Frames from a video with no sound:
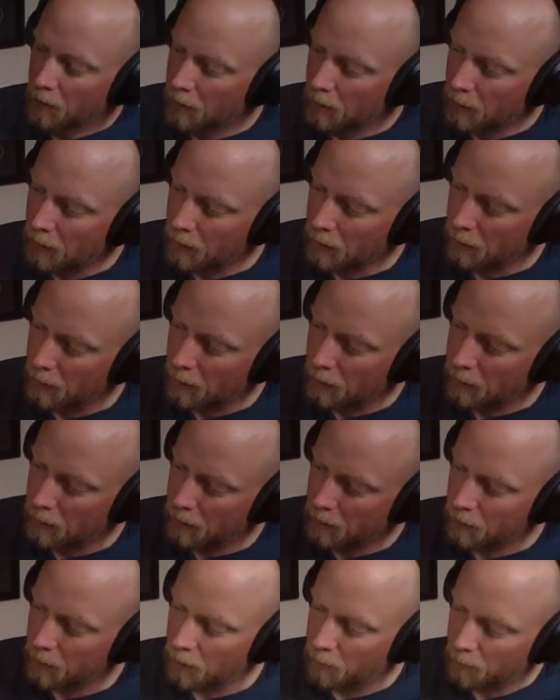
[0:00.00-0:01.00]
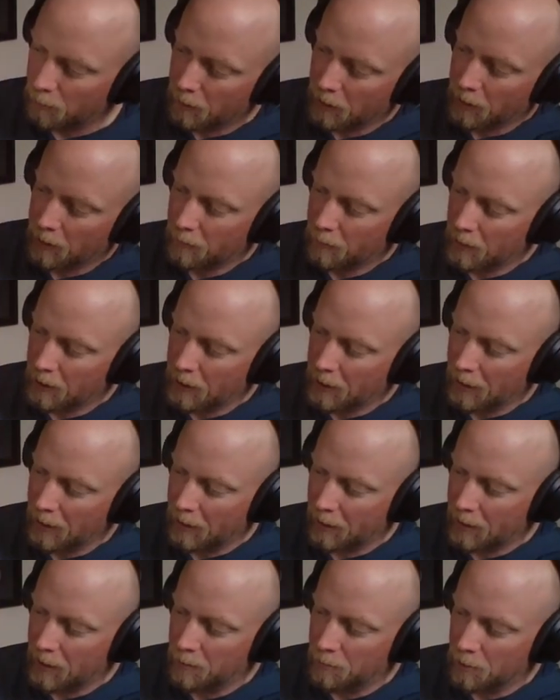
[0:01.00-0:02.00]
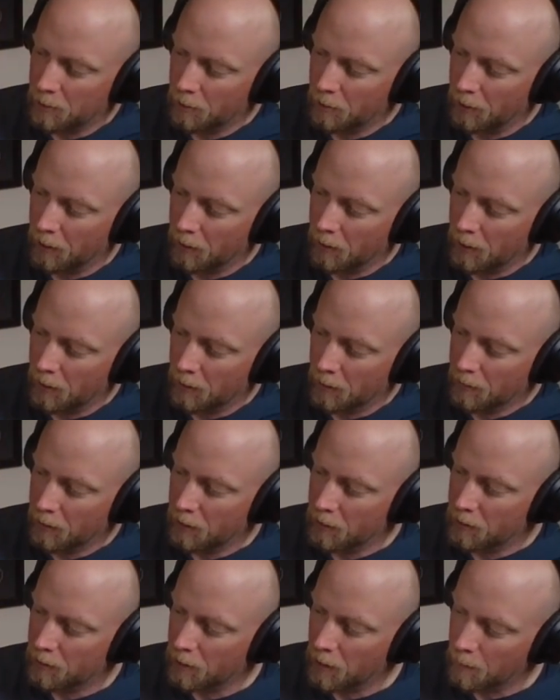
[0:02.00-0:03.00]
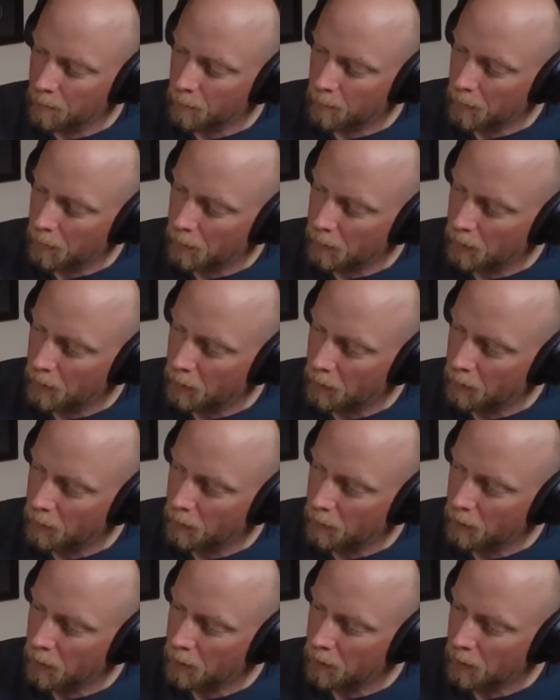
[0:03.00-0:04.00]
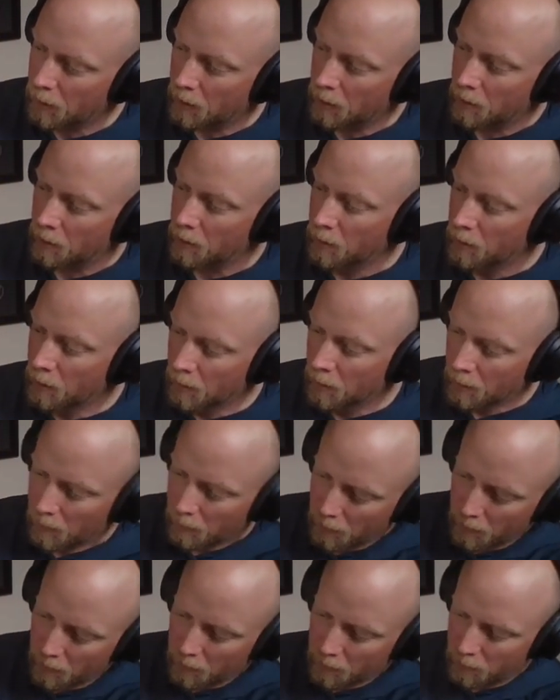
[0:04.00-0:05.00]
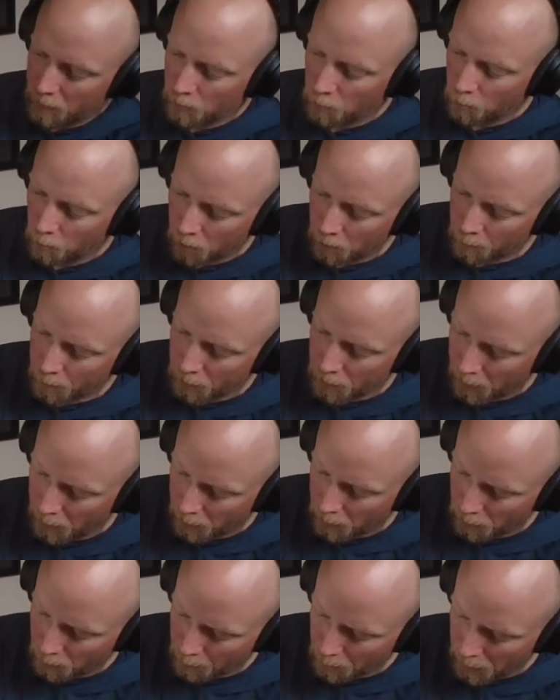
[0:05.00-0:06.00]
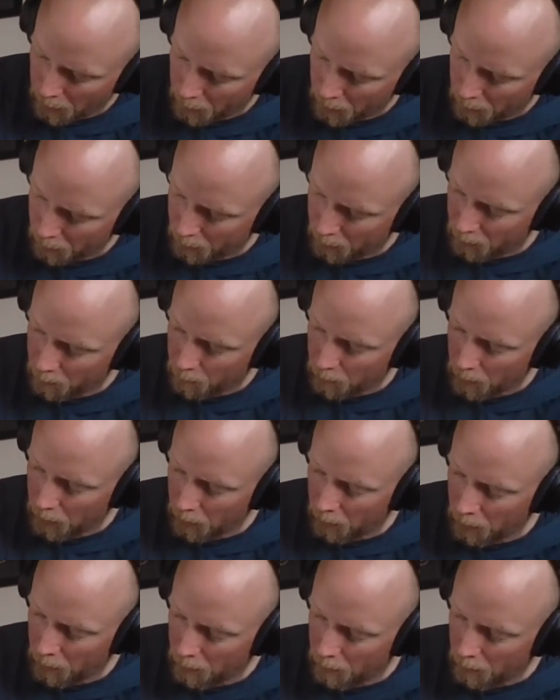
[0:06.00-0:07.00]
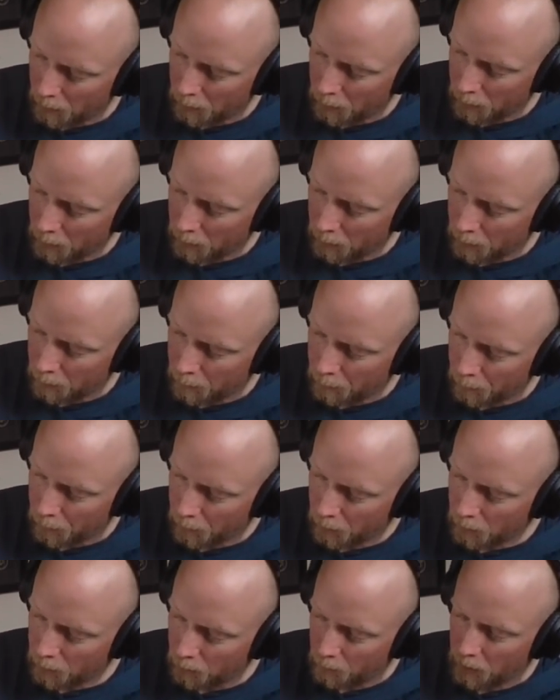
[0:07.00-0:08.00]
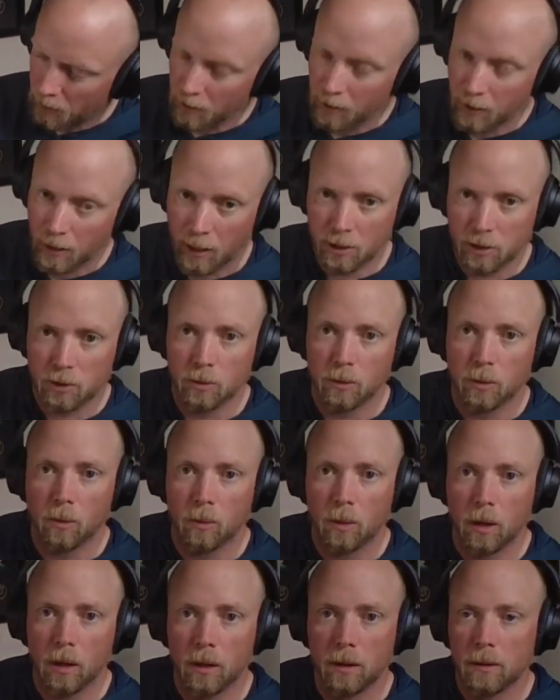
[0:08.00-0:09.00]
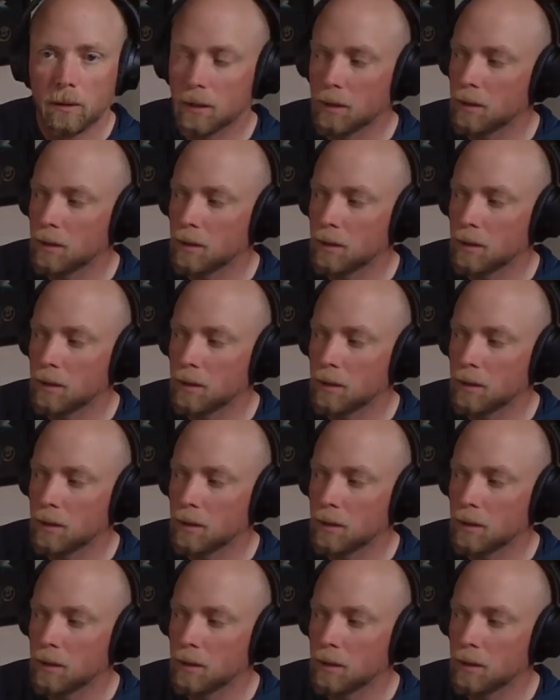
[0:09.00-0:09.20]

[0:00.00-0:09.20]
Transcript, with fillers: Uh, so they, they, they can't keep turning. They, they stop right there. And then this is one particular base that's made um, to be attached to a wall.